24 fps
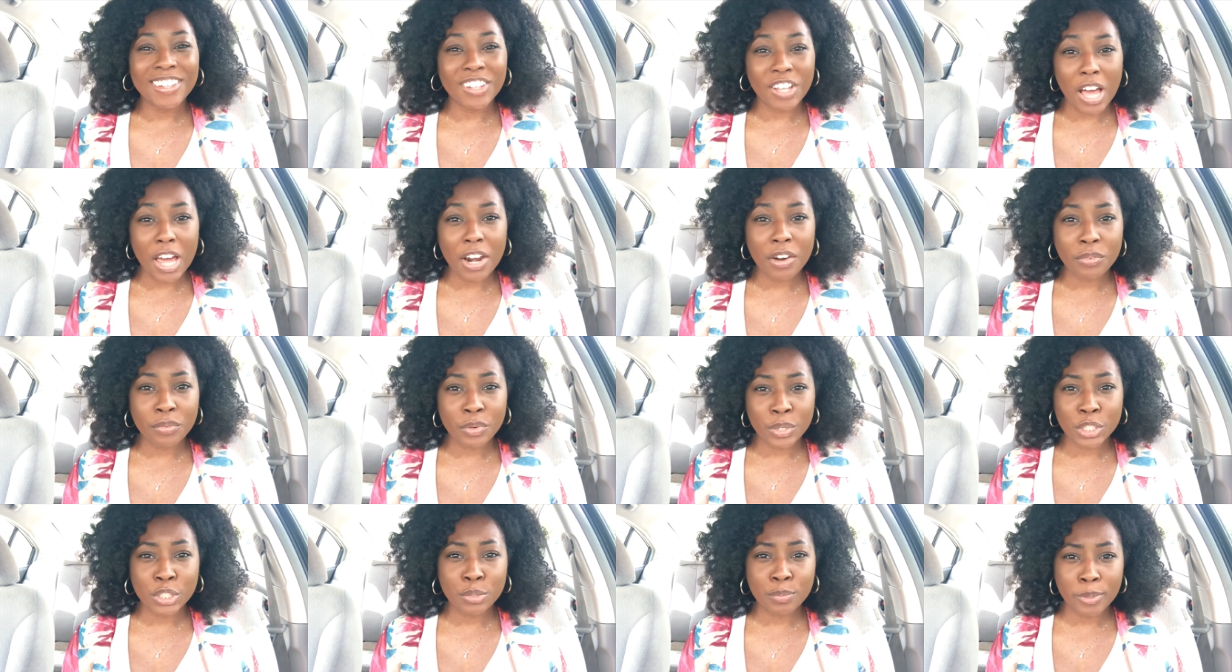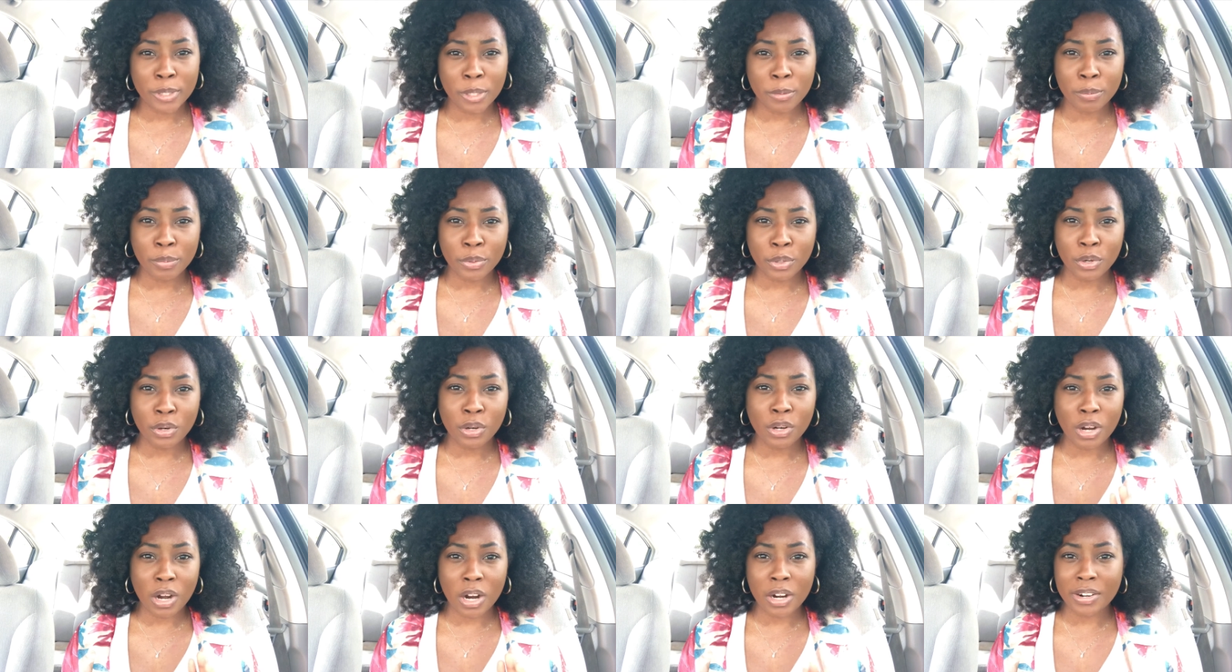A lot of rich
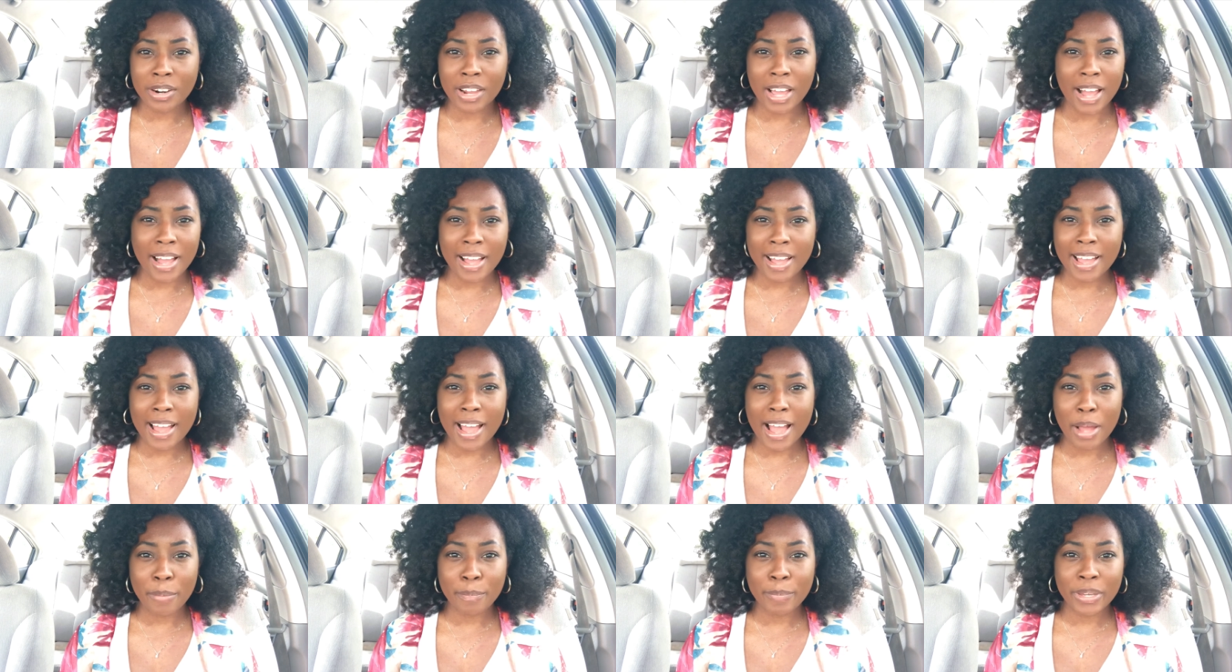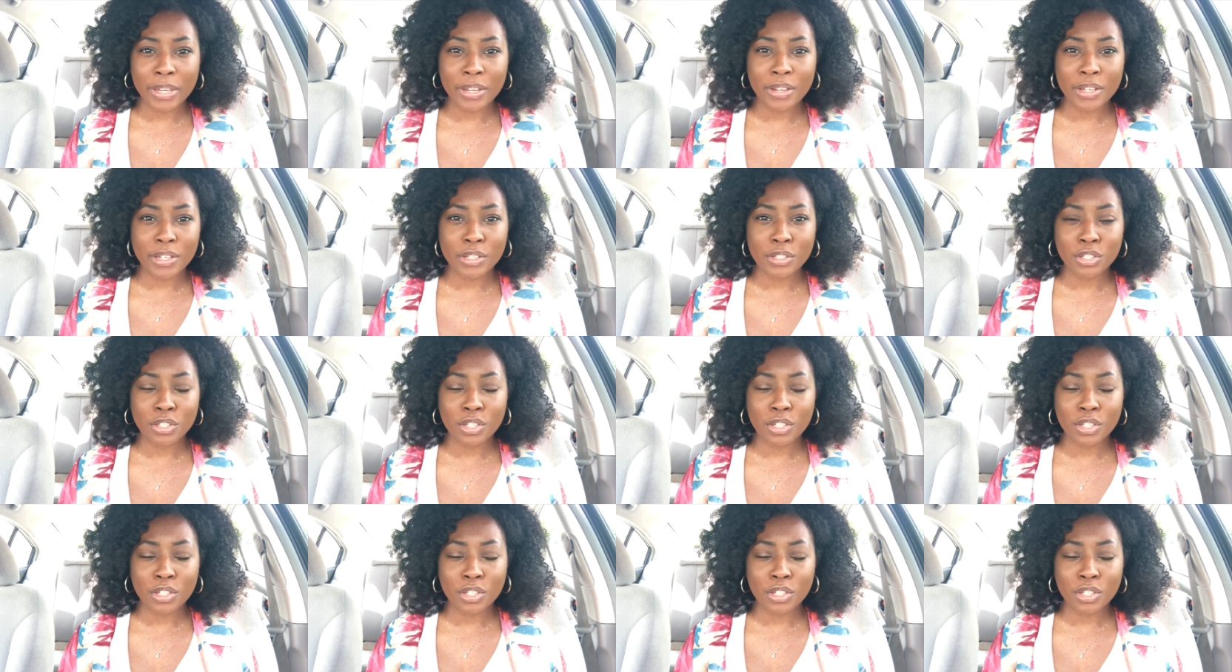people are not happy.